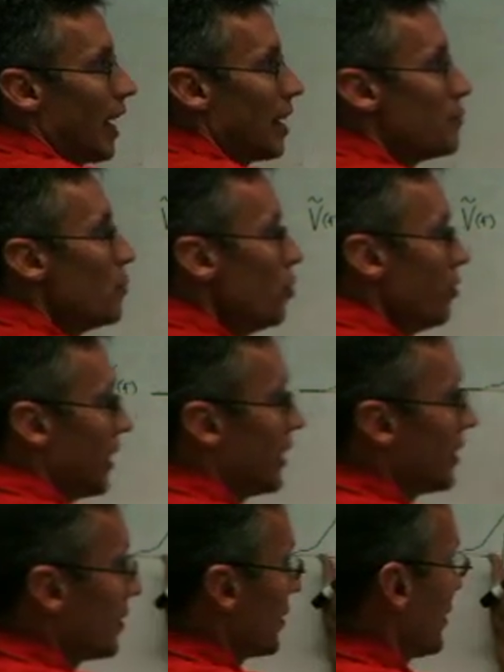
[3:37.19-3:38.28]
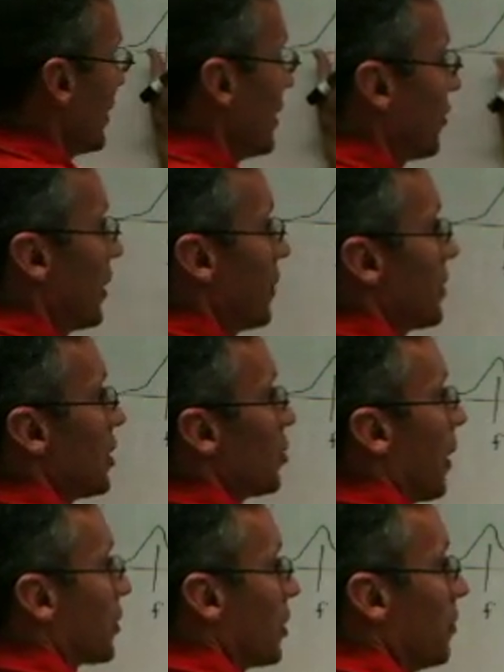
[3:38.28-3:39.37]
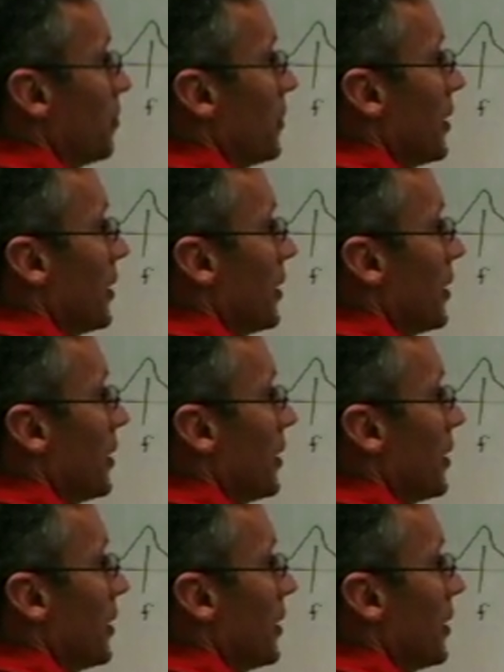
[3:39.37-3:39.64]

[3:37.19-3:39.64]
and move it in the frequency spectrum